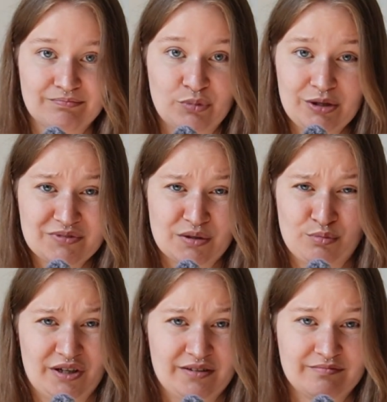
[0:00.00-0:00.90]
Put him
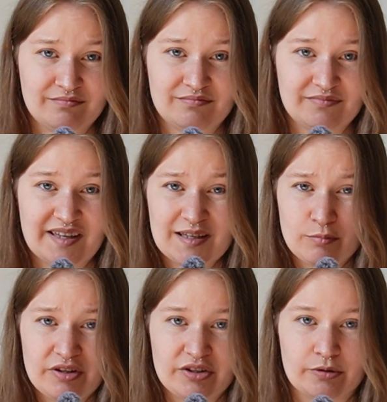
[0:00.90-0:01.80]
somewhere. Take him
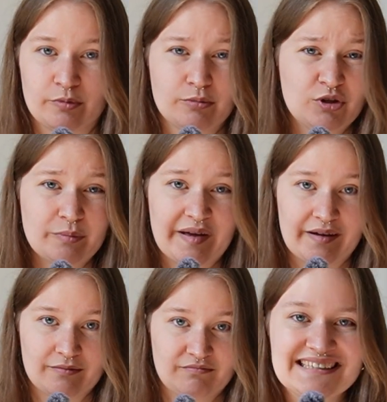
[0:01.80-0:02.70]
with you. Put him in your
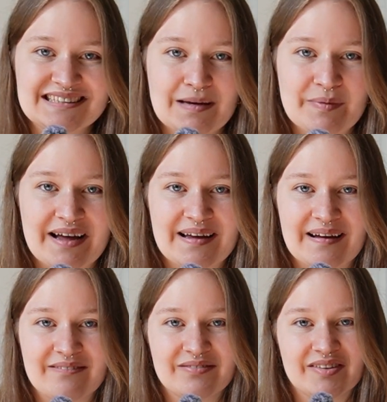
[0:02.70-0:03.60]
bag. Next up, I
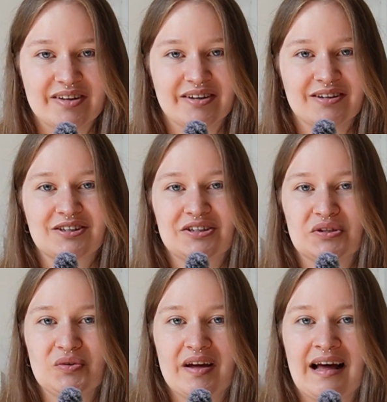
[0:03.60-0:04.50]
have the
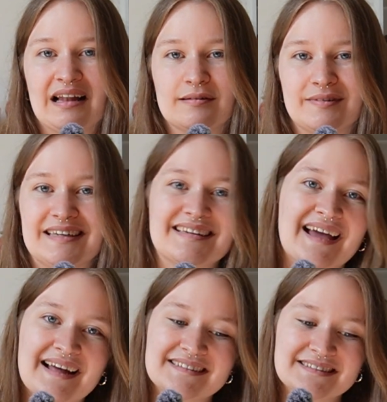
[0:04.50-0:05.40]
Cute Halloween
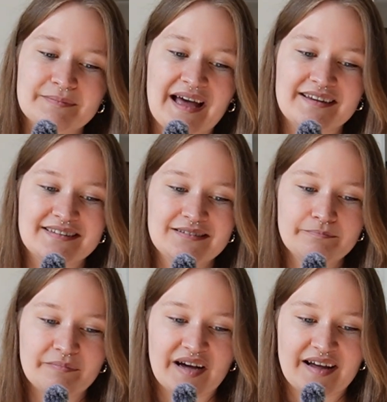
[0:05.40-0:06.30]
Cats
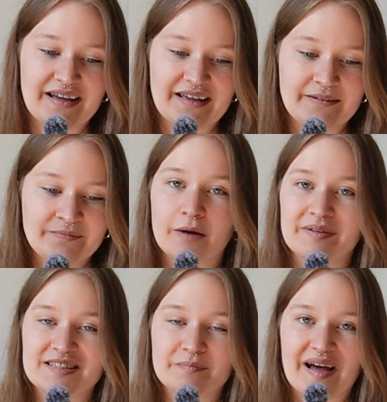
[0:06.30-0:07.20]
pattern by
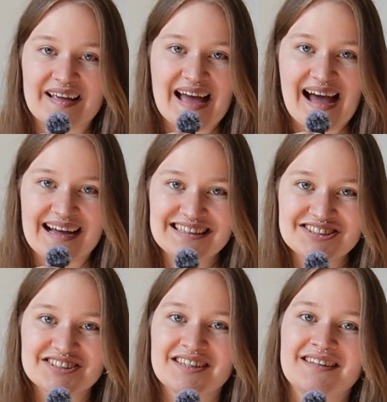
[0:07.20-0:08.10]
Chubbies by
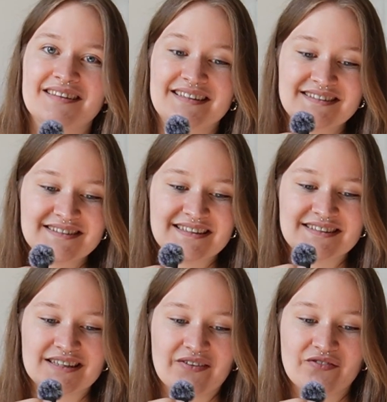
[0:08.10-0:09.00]
Ash. This
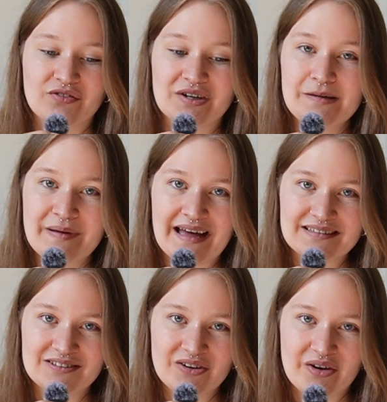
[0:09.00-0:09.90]
is a free
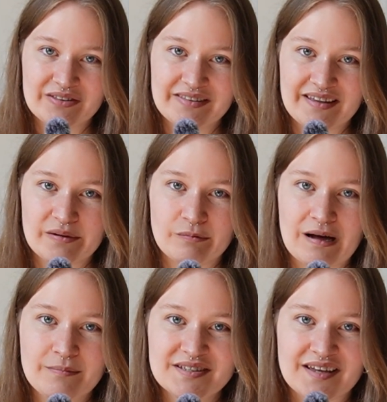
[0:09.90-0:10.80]
pattern on their
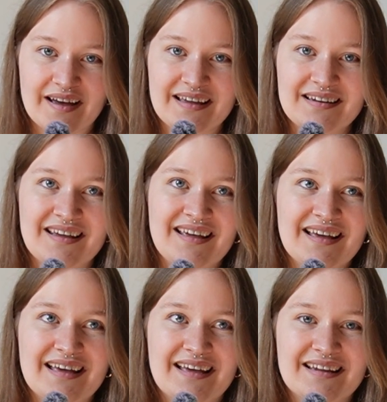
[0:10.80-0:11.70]
website,
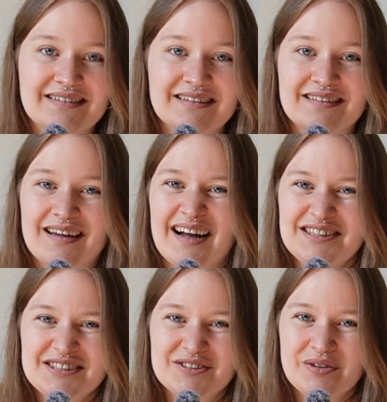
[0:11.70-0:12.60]
and I
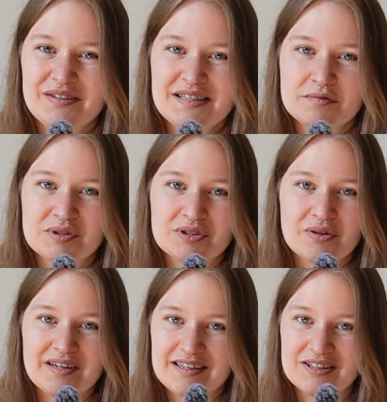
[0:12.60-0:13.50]
just thought these were
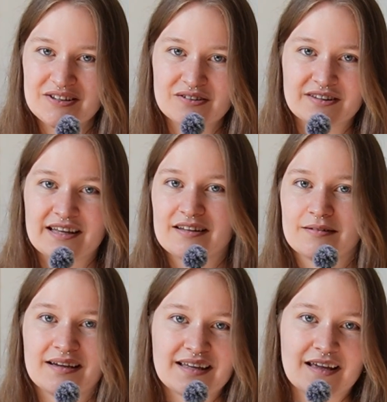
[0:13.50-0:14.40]
so dang cute. They're,
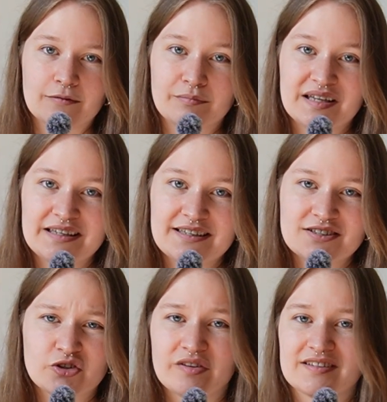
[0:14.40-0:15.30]
again, minis,
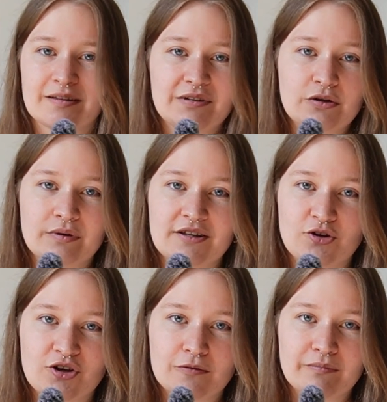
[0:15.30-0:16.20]
so there's something quick
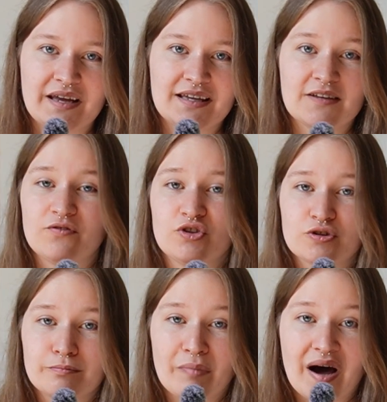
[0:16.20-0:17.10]
you can make. If you
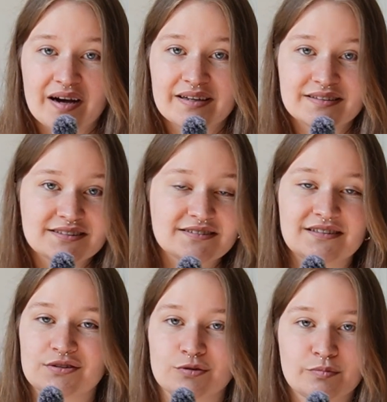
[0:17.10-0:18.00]
do markets,
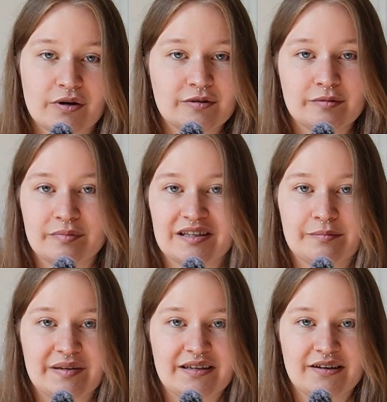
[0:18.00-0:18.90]
this would probably
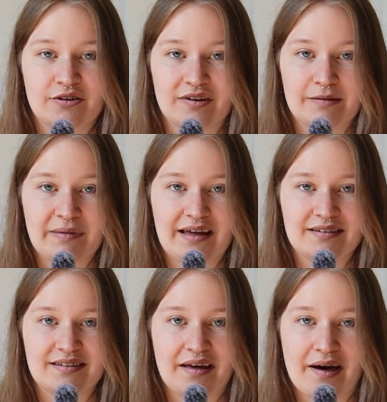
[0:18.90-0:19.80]
be a great
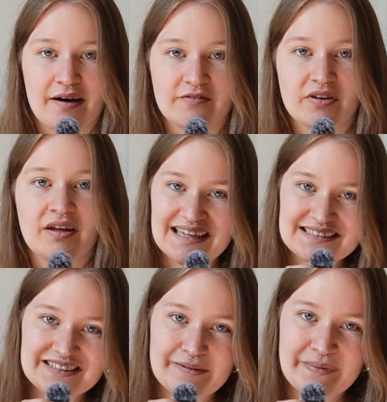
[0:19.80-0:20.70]
pattern to have.
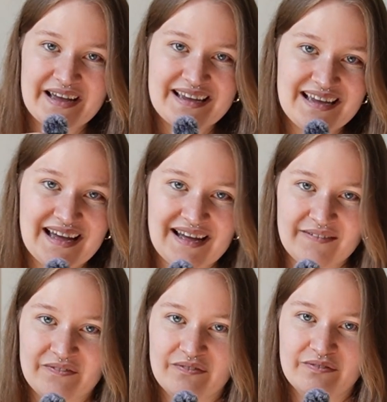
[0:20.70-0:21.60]
Next up, I
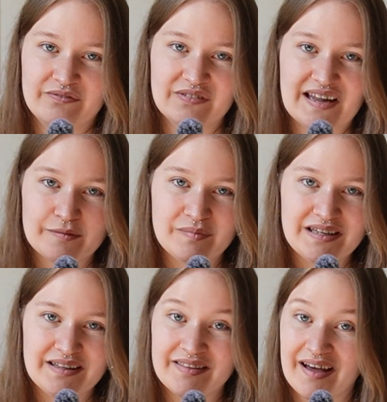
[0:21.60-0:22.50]
have
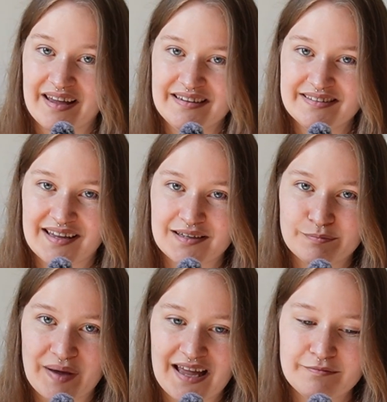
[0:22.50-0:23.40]
Vladimir the Undead
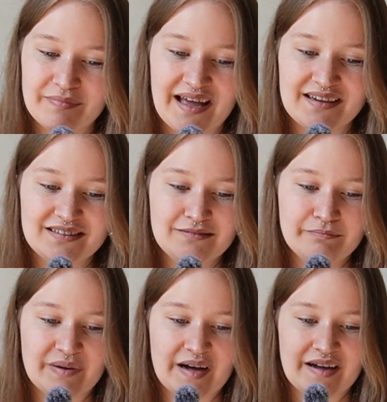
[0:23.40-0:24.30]
Bat pattern
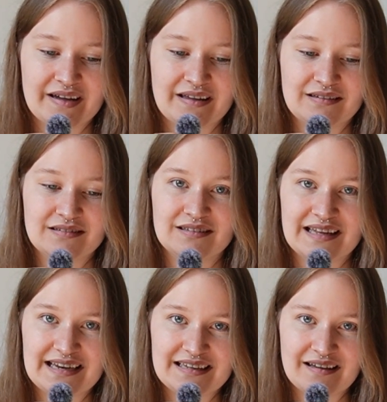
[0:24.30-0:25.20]
by
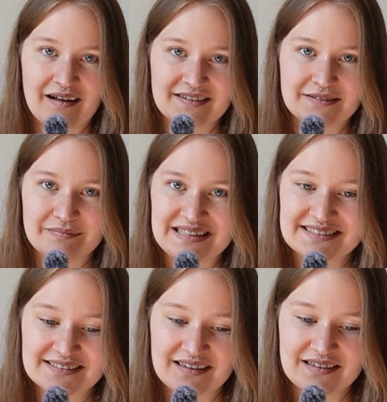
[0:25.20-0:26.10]
Lady
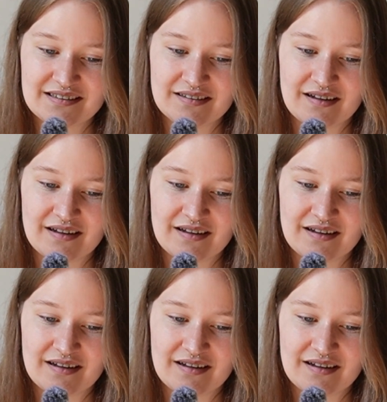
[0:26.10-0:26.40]
Artemisa.